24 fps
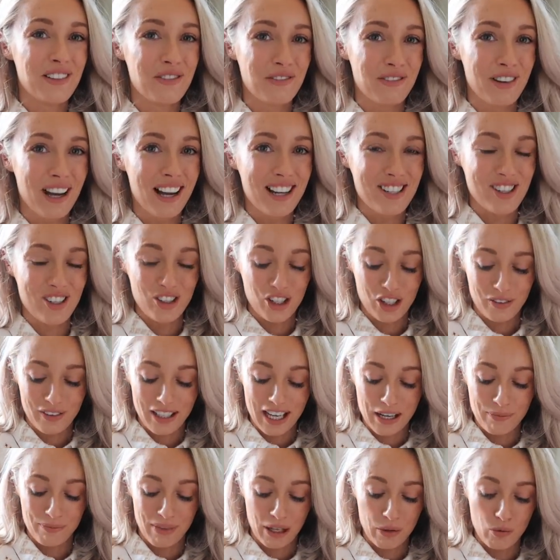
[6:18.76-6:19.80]
versions of
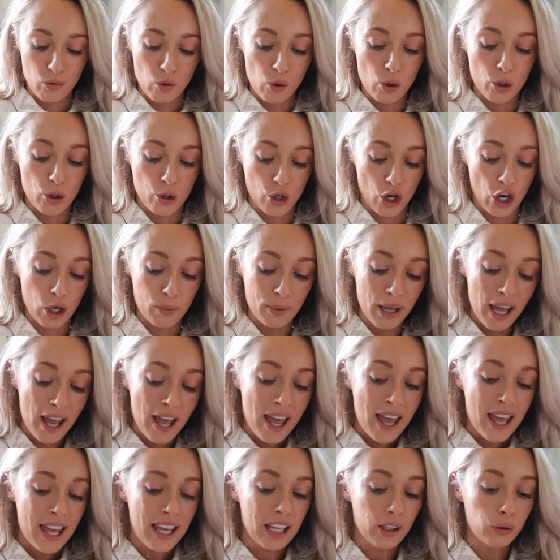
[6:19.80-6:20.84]
it in my wardrobe.
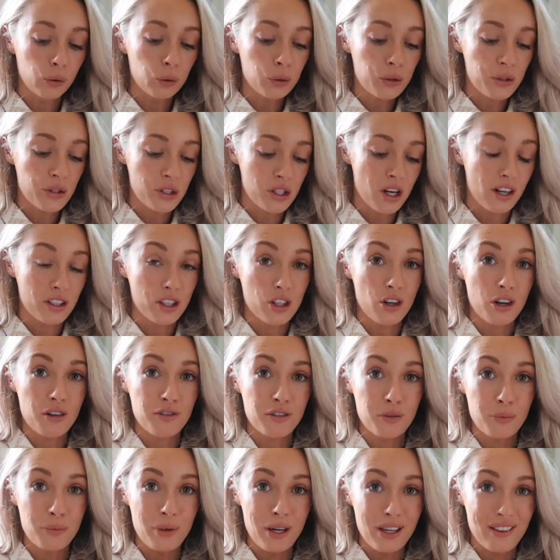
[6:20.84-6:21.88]
It all started
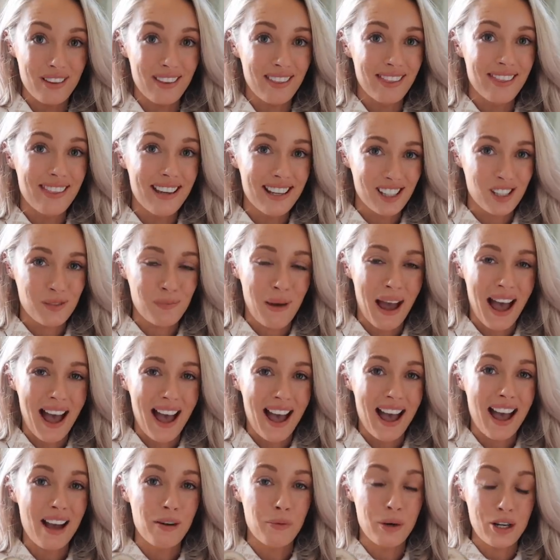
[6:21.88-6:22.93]
off with this
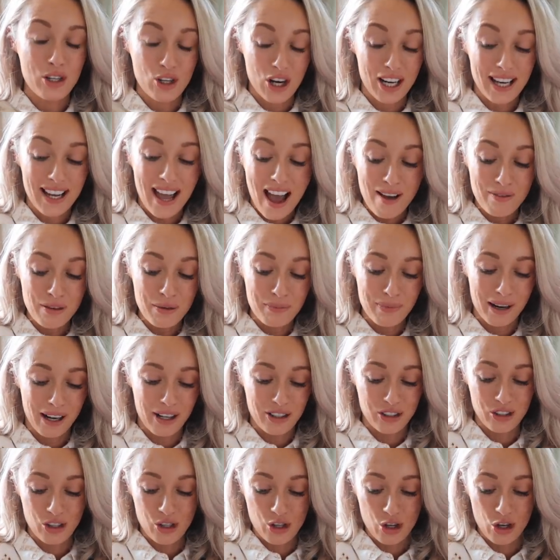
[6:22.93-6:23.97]
pair, which I am
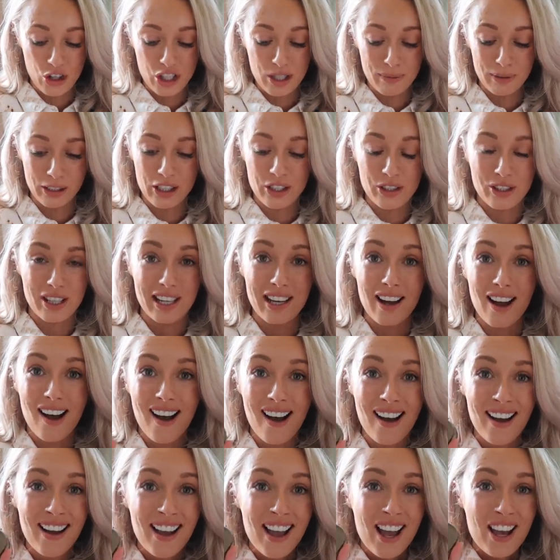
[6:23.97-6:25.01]
embarrassed to show you because they
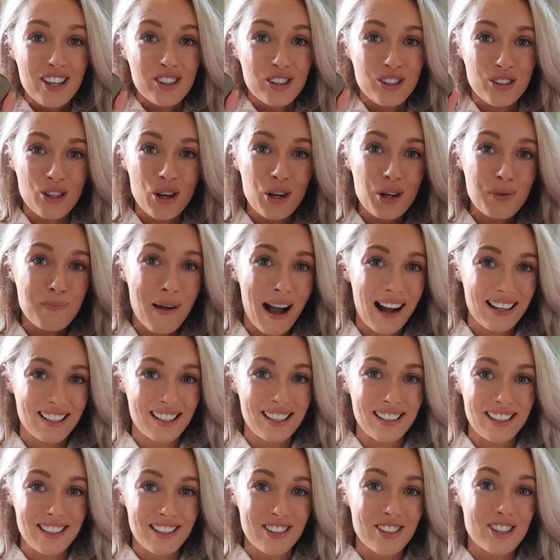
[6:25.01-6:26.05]
are so
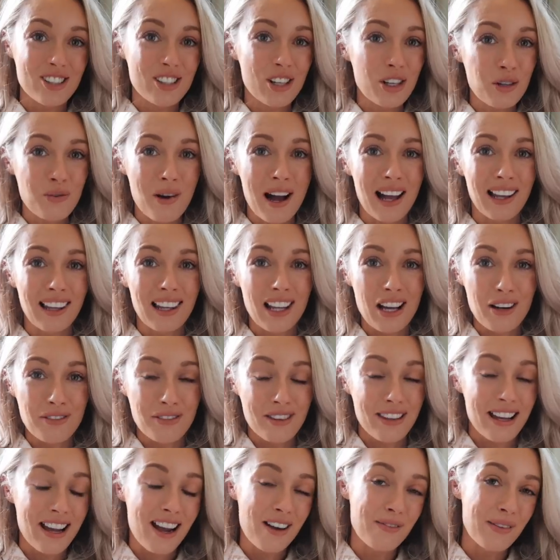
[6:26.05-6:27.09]
battered and so well
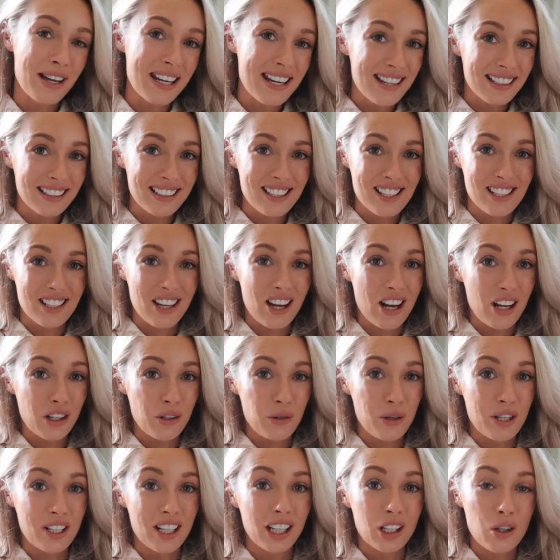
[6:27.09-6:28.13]
loved. They are my Nicholas
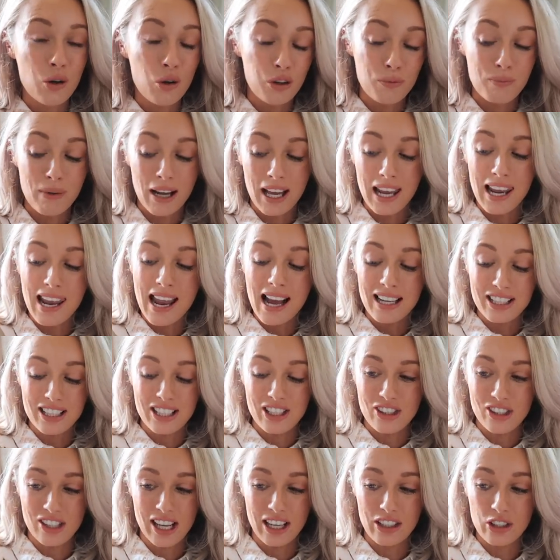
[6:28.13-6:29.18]
Kirkwood, I call them my
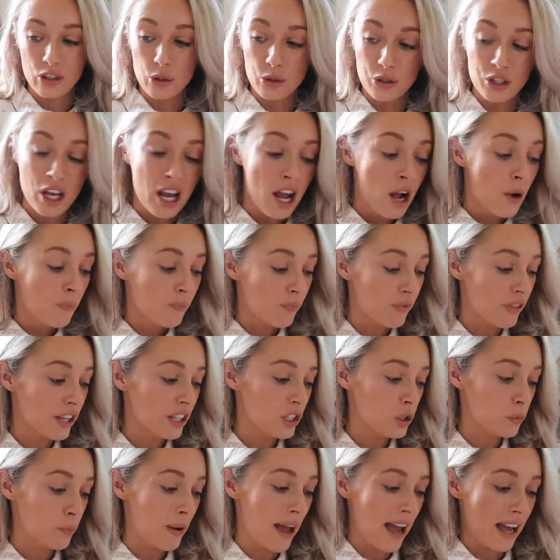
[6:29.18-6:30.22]
Aladdin sandals.
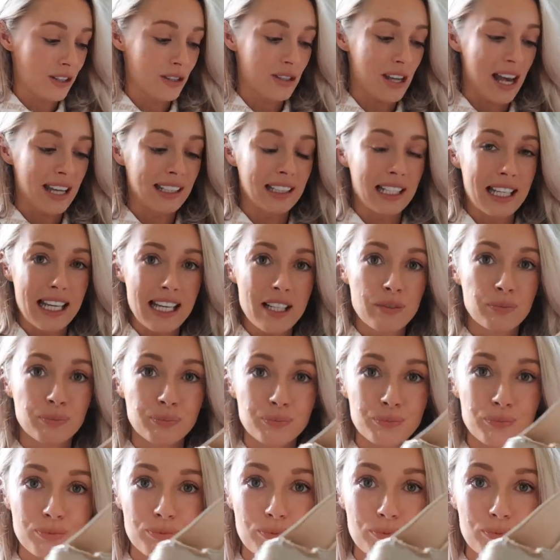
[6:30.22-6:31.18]
This pair, sadly,